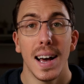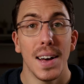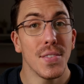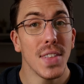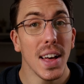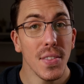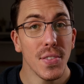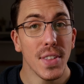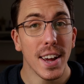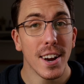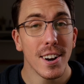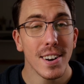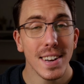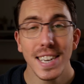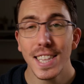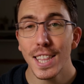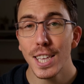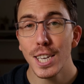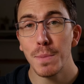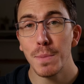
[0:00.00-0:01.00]
And that there
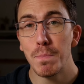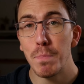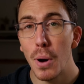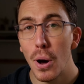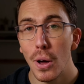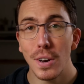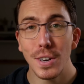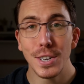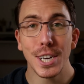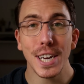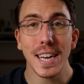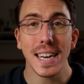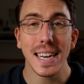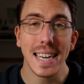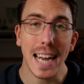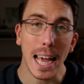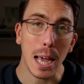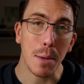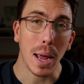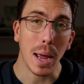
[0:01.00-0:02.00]
is the topology
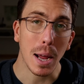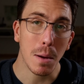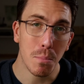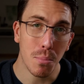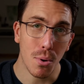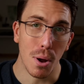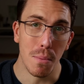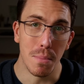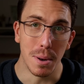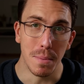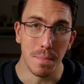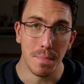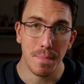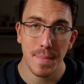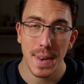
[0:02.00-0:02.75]
naming problem.